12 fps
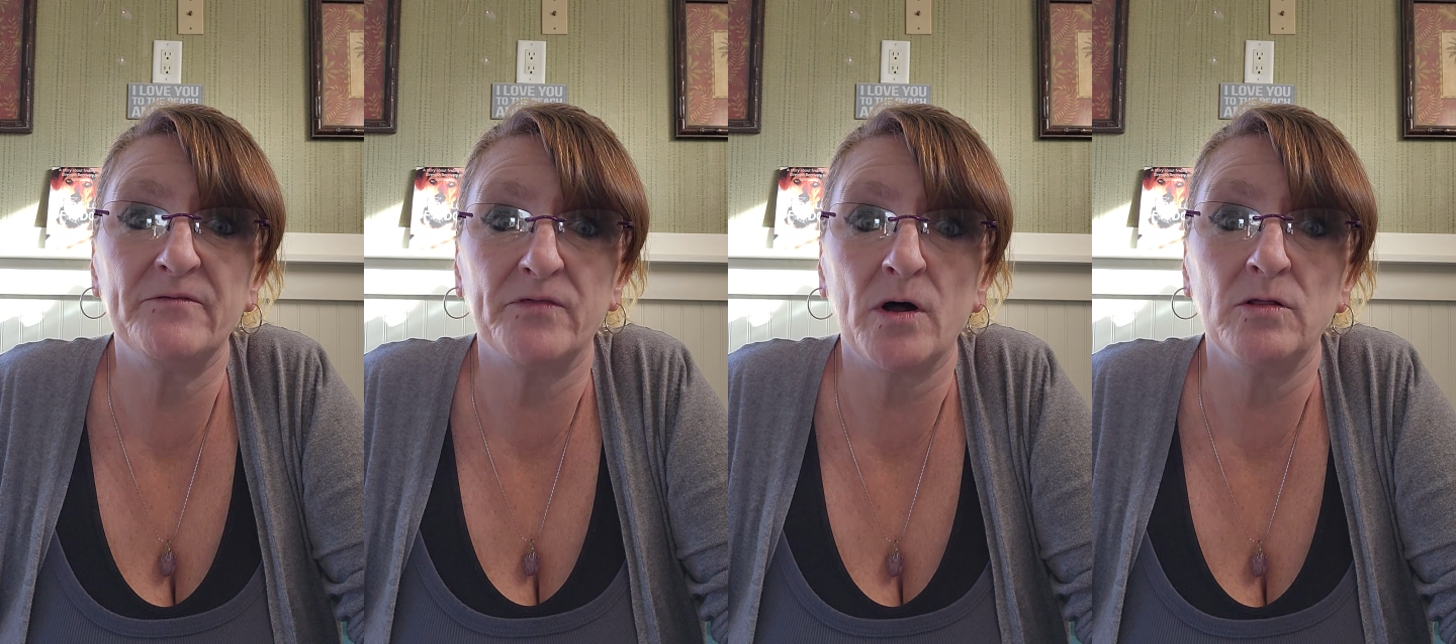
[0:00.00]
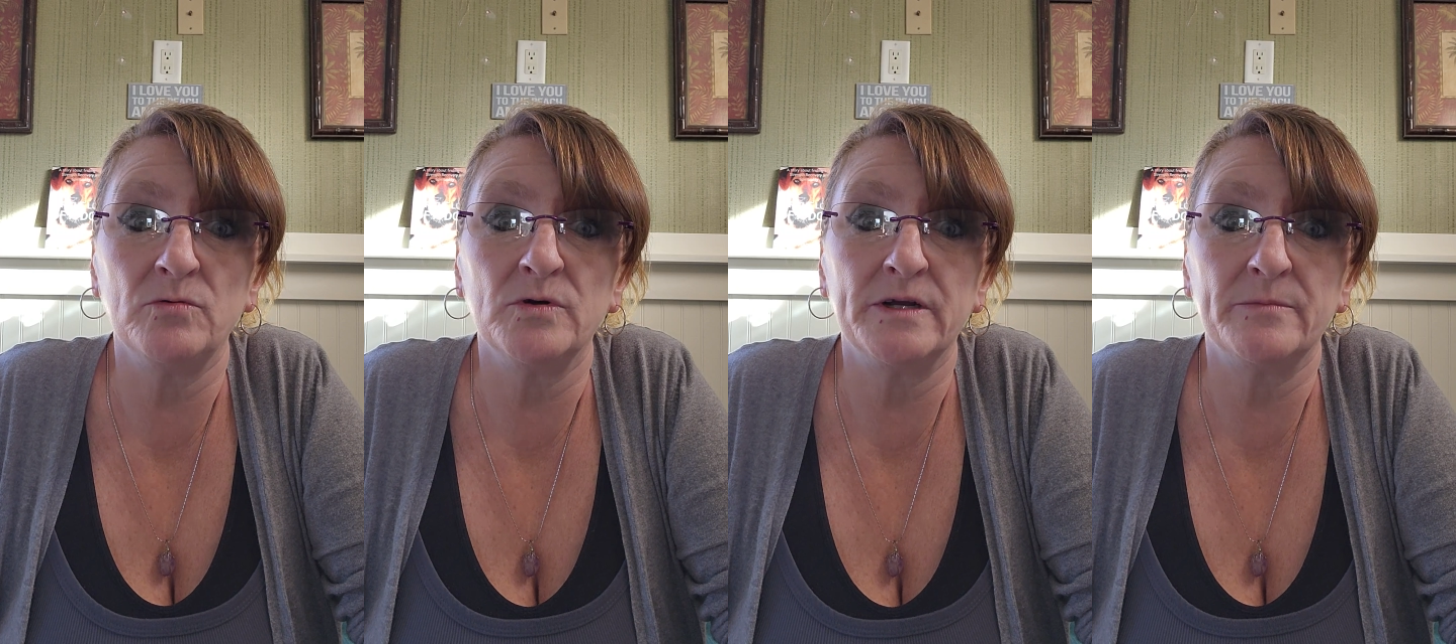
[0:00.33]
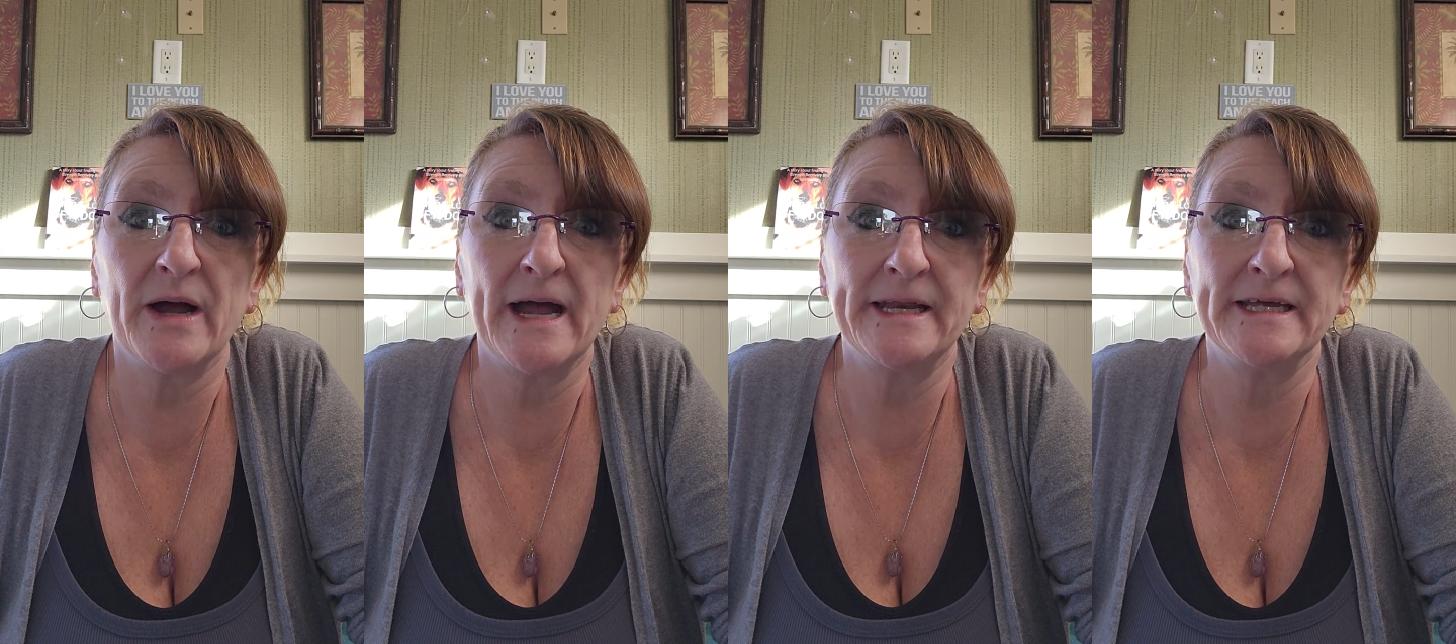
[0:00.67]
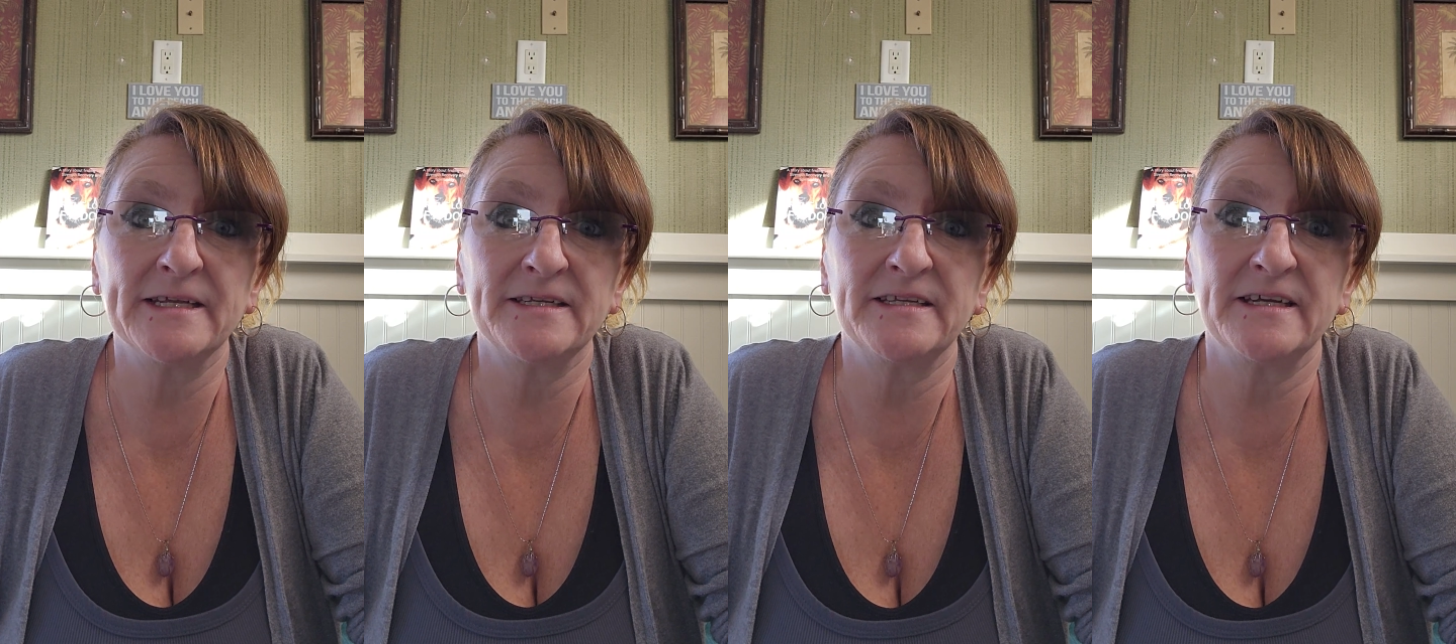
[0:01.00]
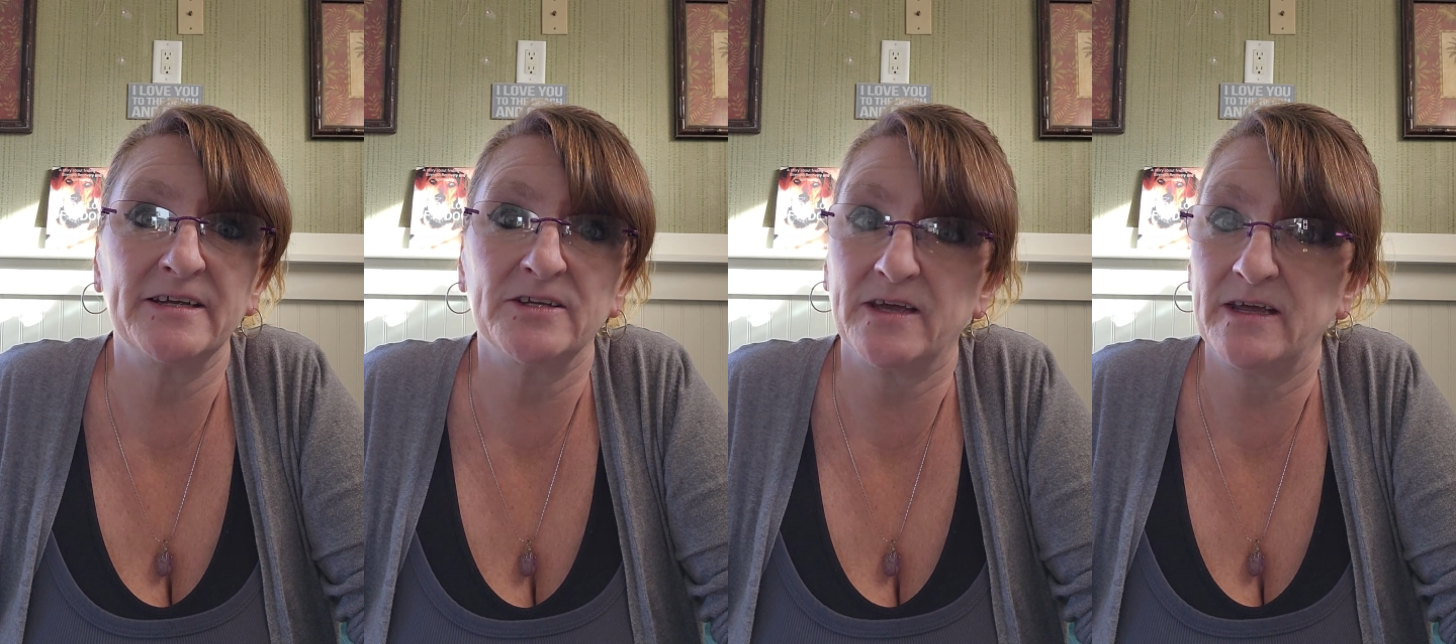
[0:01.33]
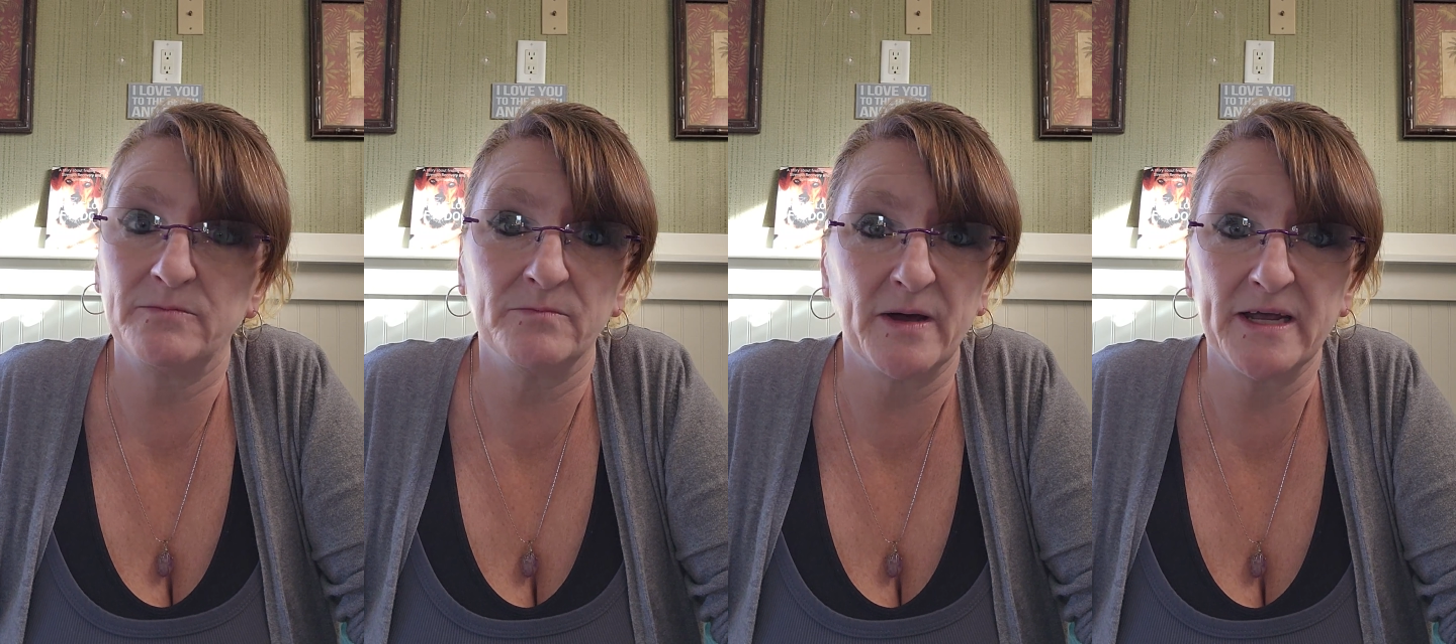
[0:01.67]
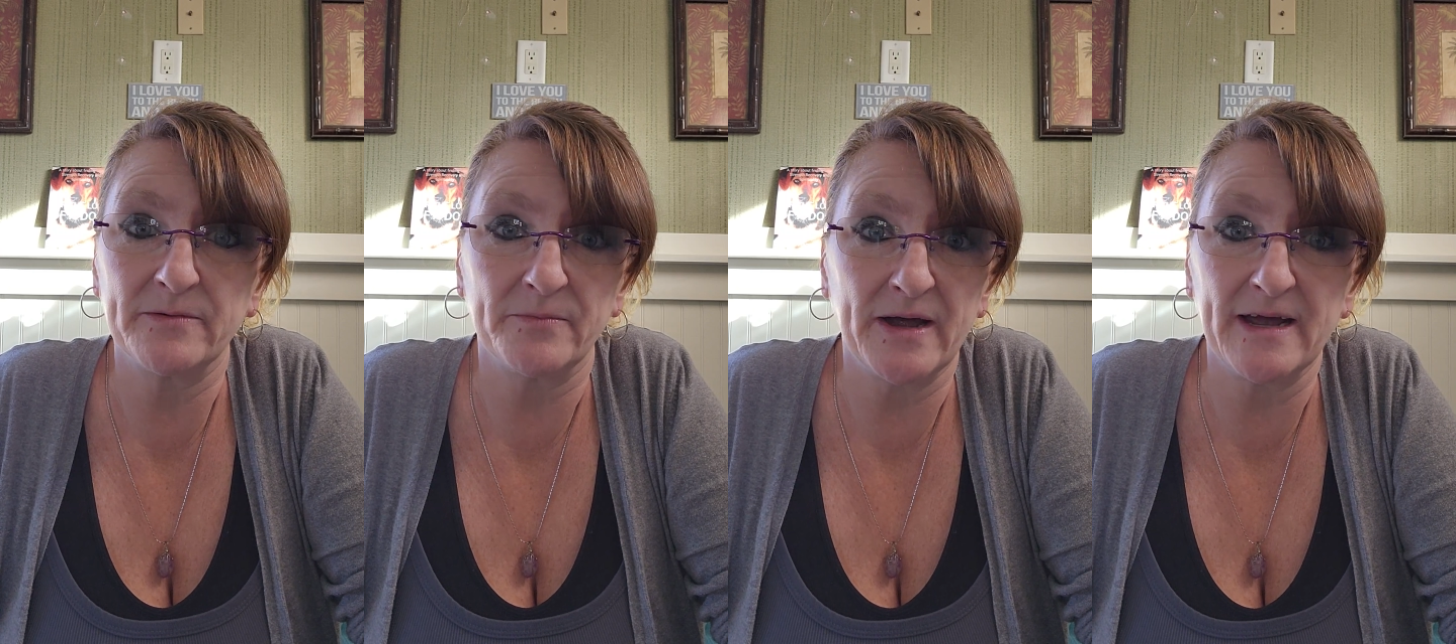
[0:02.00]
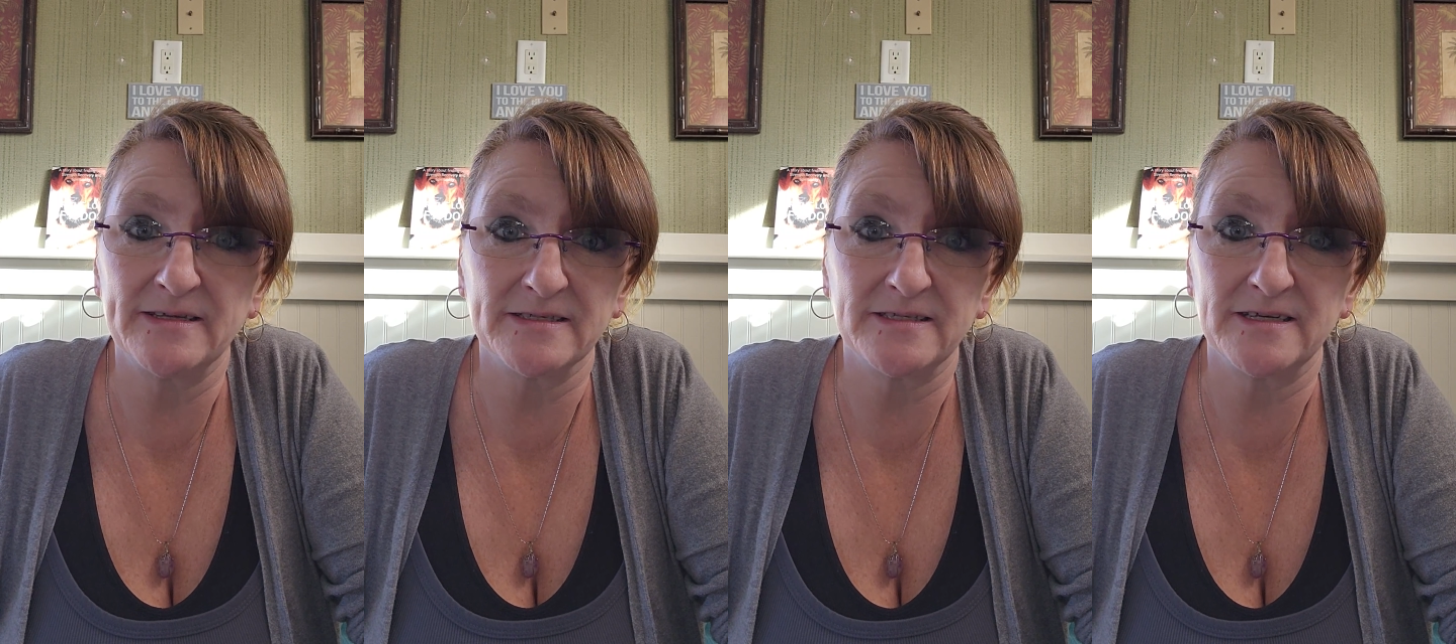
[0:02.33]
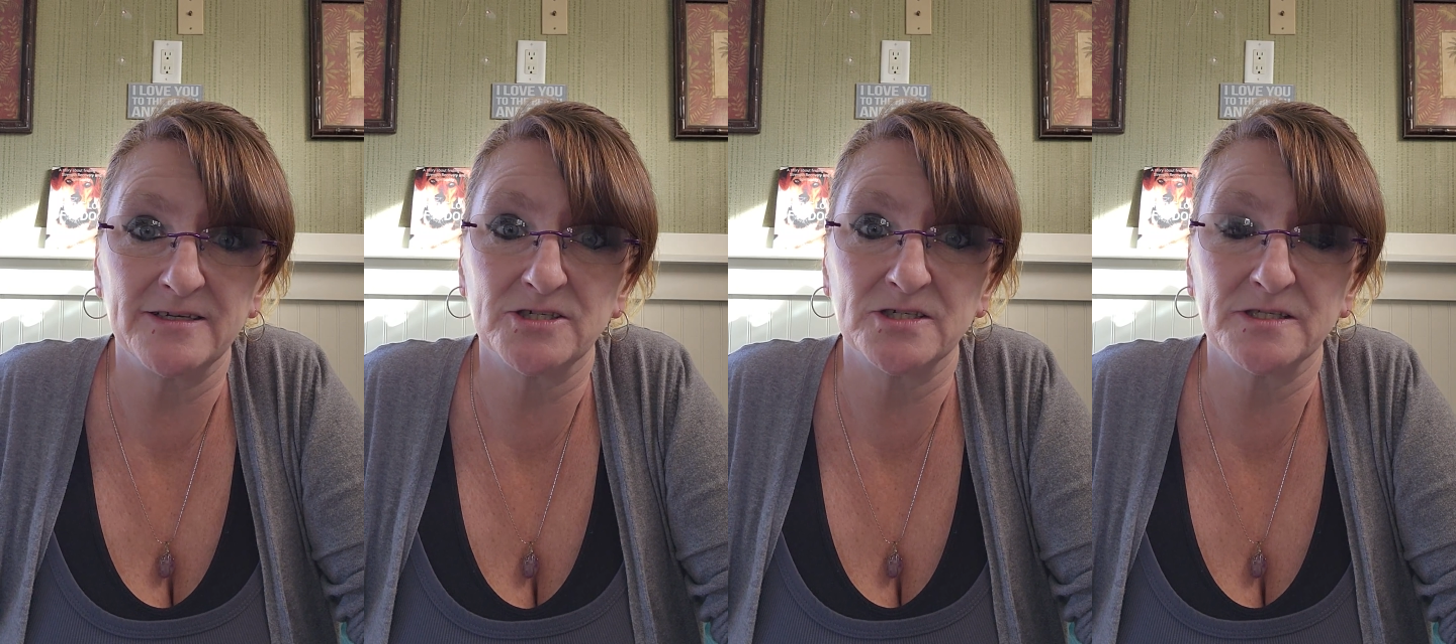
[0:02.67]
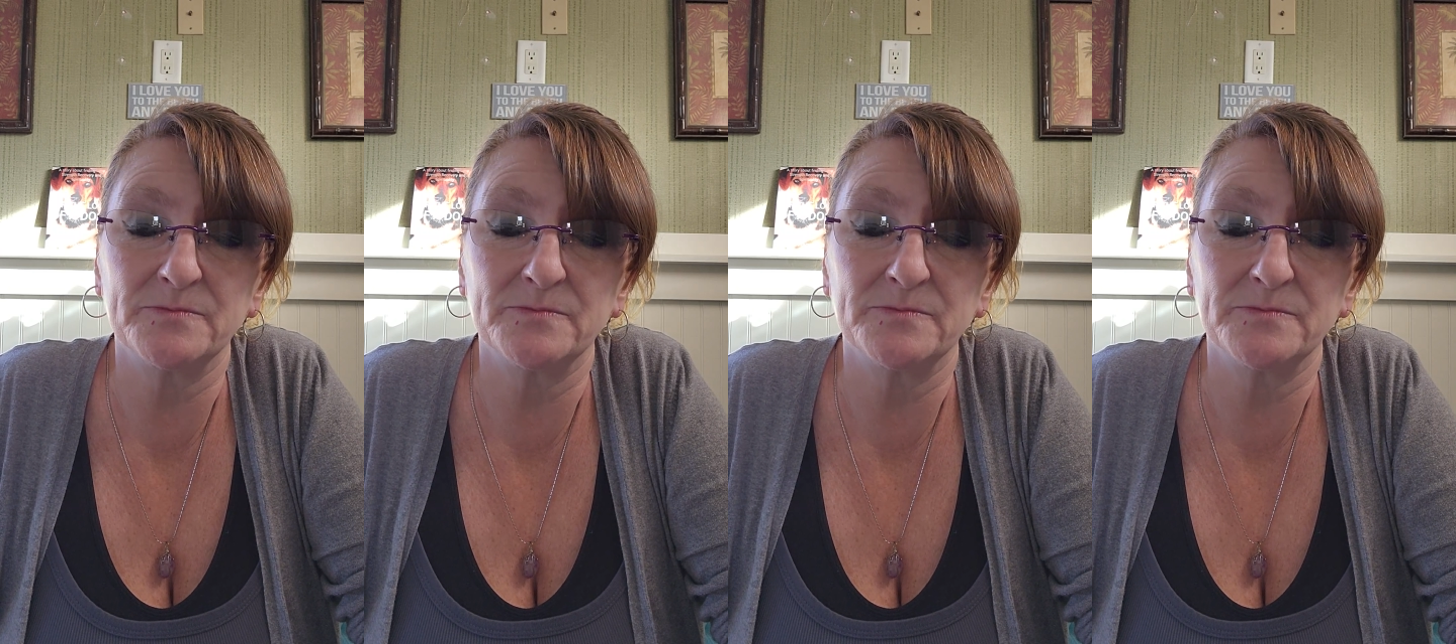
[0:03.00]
following a bad entity and keep making bad decisions,